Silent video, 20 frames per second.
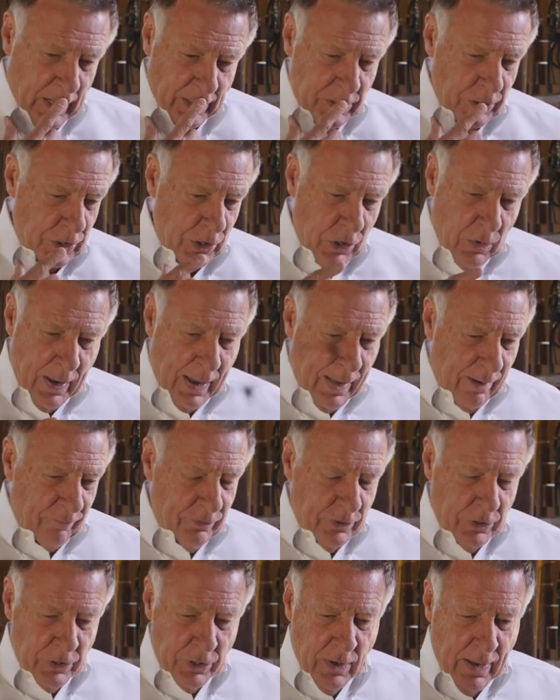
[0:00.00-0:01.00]
do you
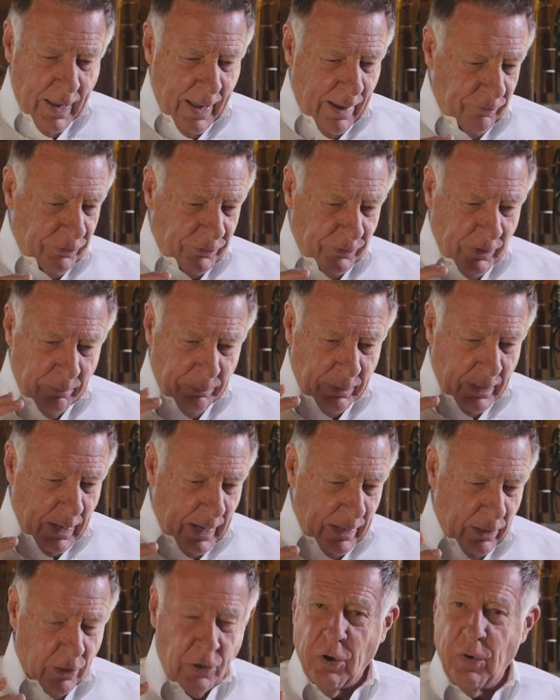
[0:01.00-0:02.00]
have some
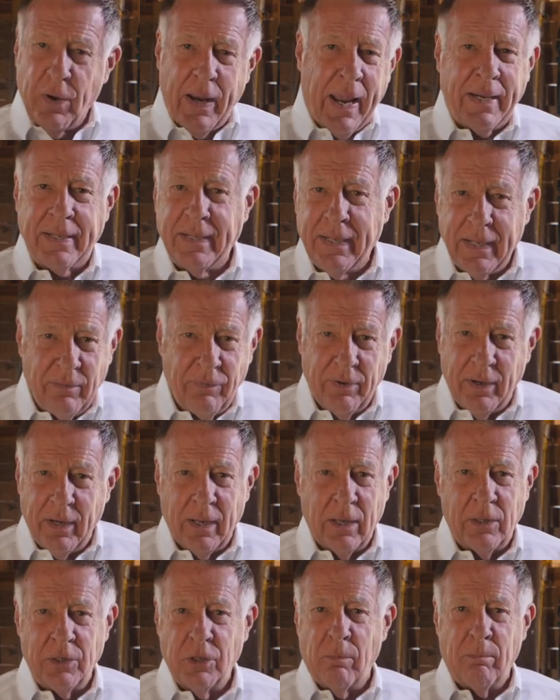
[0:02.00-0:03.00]
kind of
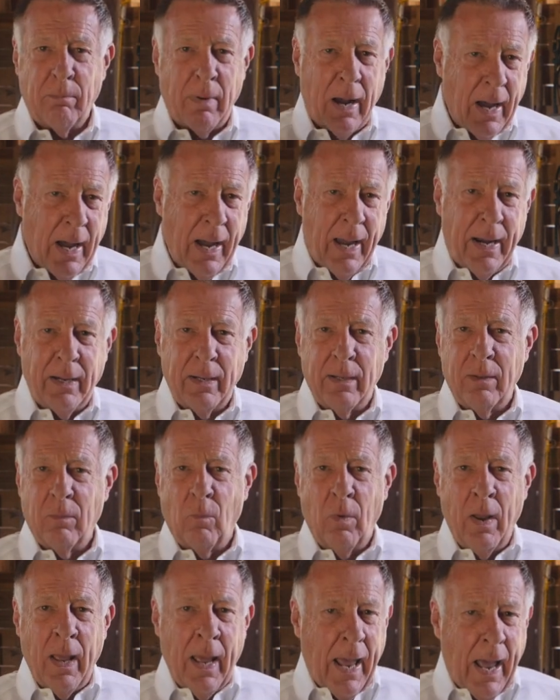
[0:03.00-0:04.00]
creativity in your mind
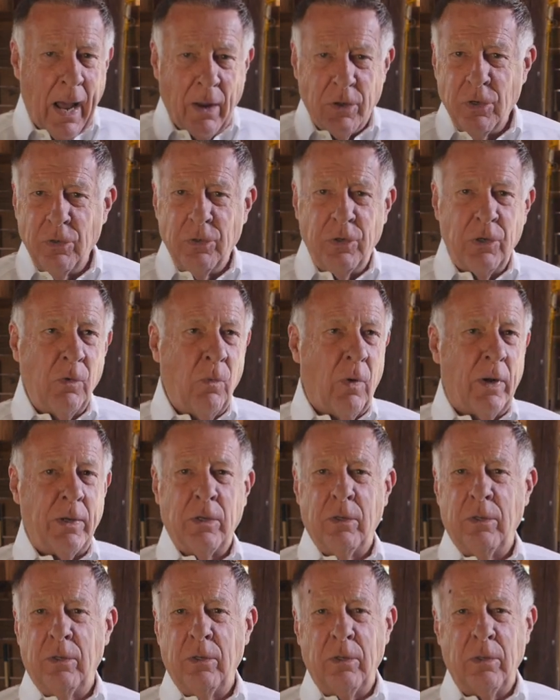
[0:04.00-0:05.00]
and how you do what
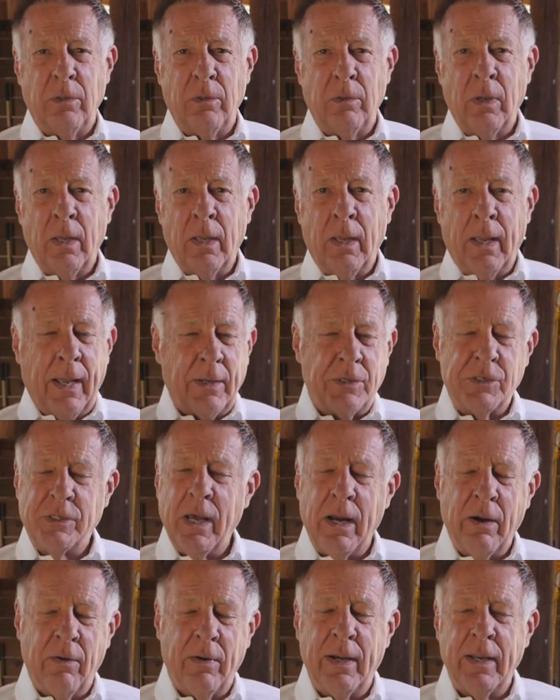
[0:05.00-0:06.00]
you do, et
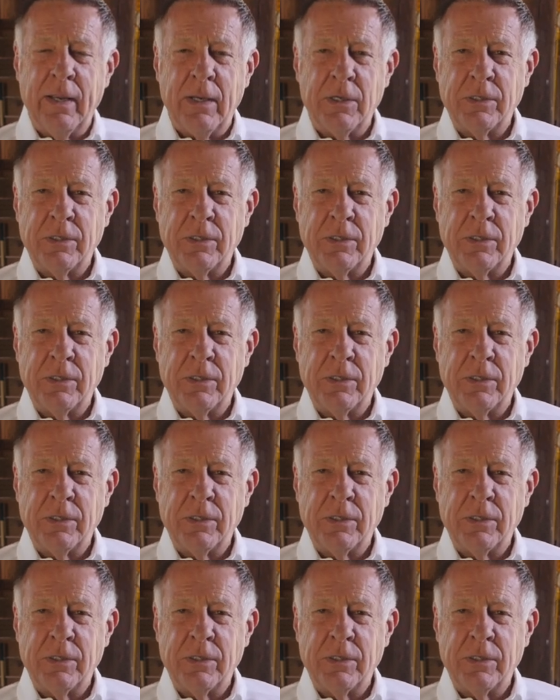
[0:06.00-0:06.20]
cetera? And he